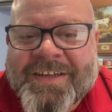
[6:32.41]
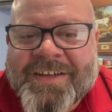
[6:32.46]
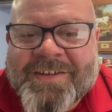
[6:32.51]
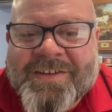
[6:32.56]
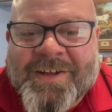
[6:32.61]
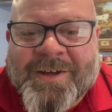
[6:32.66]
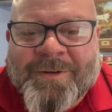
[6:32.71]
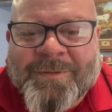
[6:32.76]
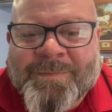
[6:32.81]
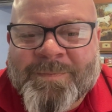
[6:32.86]

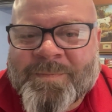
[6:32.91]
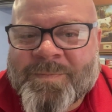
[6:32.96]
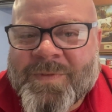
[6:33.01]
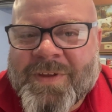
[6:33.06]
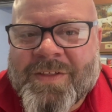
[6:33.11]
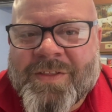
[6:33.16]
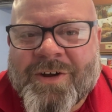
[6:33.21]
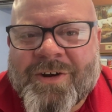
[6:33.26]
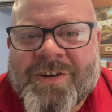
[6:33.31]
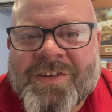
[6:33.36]
So
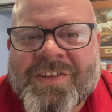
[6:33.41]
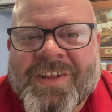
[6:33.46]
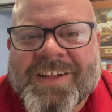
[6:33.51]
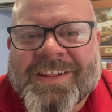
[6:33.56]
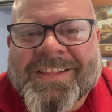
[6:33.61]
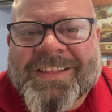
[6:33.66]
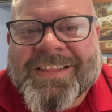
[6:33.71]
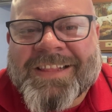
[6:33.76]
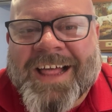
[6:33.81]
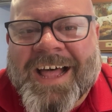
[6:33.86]
there is a
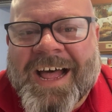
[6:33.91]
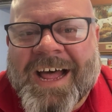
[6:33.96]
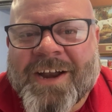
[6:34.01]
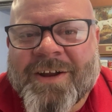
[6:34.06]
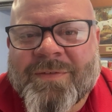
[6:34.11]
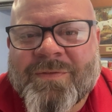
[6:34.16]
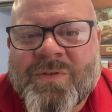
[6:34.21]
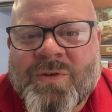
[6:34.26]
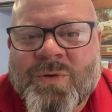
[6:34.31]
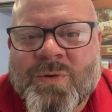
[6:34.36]
lot
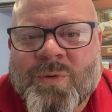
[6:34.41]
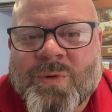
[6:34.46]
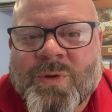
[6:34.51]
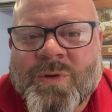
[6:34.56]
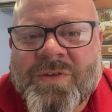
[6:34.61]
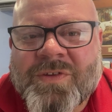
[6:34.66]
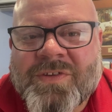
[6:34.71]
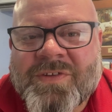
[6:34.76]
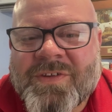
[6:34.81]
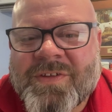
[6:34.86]
of
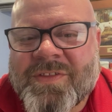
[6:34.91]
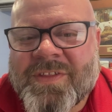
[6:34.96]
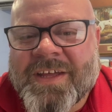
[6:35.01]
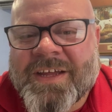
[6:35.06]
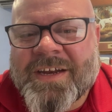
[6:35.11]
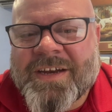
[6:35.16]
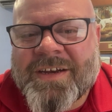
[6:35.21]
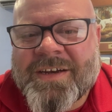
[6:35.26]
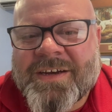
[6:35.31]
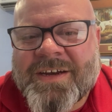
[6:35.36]
tools
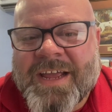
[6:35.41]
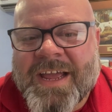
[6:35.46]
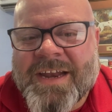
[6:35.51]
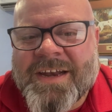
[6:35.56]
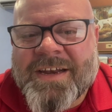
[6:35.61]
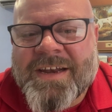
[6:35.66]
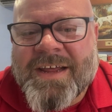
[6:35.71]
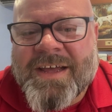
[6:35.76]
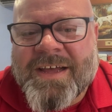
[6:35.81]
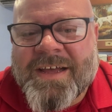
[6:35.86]
that
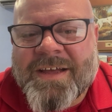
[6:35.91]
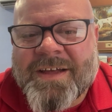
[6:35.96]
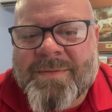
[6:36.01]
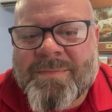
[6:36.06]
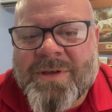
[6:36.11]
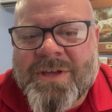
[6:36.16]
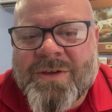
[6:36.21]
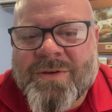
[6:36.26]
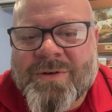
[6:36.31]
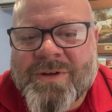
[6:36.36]
can
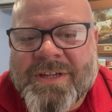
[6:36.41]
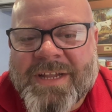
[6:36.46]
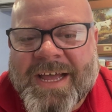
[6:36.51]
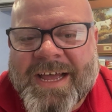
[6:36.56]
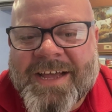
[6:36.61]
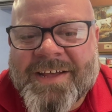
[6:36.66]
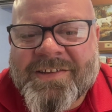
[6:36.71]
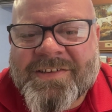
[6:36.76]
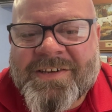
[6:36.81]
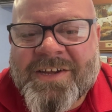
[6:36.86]
be
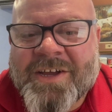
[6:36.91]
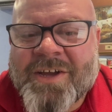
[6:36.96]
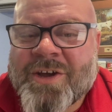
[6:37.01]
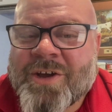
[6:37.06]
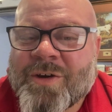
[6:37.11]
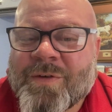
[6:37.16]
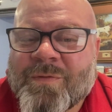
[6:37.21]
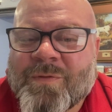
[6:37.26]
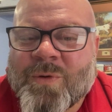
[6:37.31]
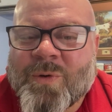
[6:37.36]
utilized
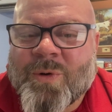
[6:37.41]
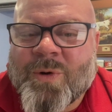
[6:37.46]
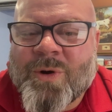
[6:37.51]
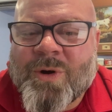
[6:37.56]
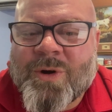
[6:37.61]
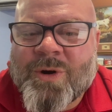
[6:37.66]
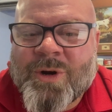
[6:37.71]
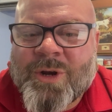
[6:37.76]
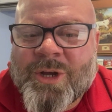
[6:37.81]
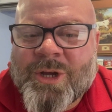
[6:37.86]

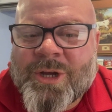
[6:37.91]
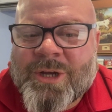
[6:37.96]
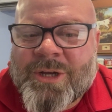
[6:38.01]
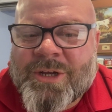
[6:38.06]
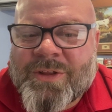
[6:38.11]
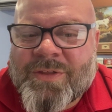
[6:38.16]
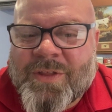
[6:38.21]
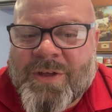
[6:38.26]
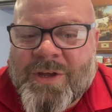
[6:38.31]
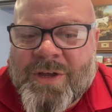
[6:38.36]
for
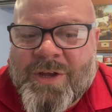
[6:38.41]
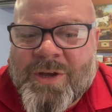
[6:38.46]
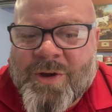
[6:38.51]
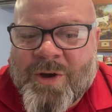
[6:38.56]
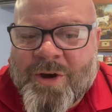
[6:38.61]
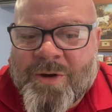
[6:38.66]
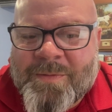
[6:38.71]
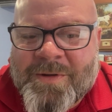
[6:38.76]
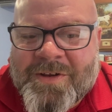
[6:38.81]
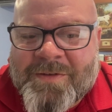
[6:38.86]
the
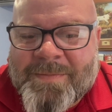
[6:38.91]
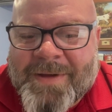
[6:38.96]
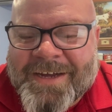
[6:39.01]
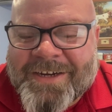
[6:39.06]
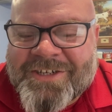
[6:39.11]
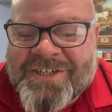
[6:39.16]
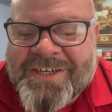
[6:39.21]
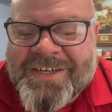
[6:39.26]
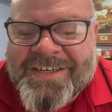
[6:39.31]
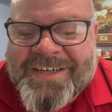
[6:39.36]
home
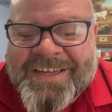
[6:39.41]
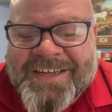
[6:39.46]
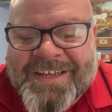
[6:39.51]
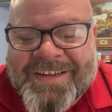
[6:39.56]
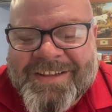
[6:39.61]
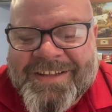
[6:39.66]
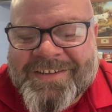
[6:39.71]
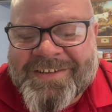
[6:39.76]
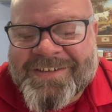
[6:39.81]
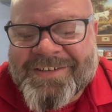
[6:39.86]
inspection, and
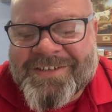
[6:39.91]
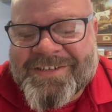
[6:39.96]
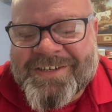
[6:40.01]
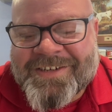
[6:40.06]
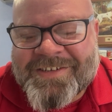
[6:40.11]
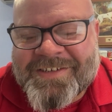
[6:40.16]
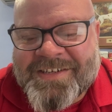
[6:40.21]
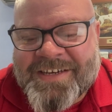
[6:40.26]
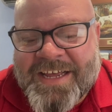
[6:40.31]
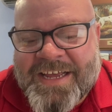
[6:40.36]
this is
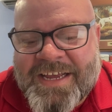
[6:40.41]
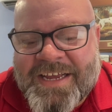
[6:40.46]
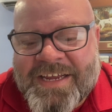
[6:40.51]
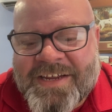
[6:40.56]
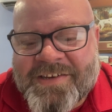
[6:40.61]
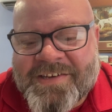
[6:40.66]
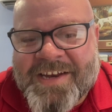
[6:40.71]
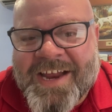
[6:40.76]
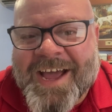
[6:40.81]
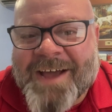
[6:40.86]
just a
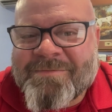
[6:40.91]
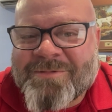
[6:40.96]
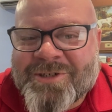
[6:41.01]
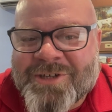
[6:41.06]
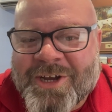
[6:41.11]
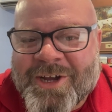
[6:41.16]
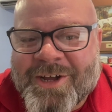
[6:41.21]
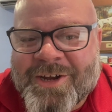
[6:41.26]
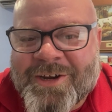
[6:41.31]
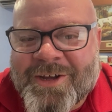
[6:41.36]

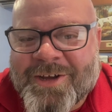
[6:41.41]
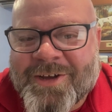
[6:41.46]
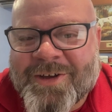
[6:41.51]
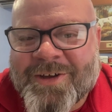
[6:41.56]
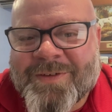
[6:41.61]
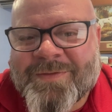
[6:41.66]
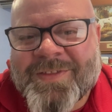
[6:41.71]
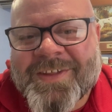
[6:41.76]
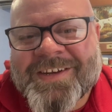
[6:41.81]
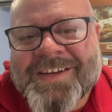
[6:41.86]
snapshot
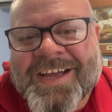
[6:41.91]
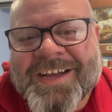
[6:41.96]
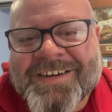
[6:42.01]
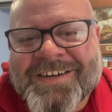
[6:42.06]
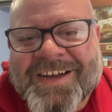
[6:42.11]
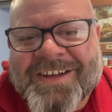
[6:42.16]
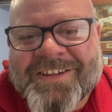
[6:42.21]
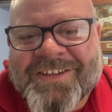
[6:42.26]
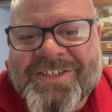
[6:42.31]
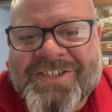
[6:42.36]
of the
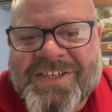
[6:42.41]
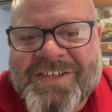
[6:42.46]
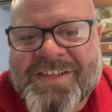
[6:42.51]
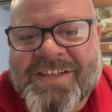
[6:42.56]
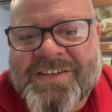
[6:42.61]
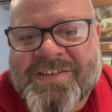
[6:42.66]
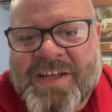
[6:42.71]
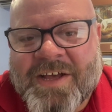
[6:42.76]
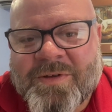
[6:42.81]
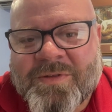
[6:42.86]
technology
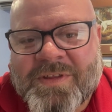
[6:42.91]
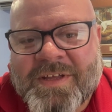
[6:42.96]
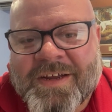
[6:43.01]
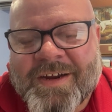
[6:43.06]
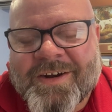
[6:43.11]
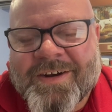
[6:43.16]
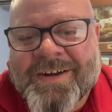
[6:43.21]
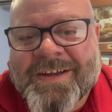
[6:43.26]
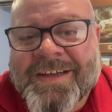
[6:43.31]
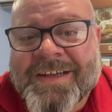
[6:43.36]
that's out
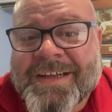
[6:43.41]
there.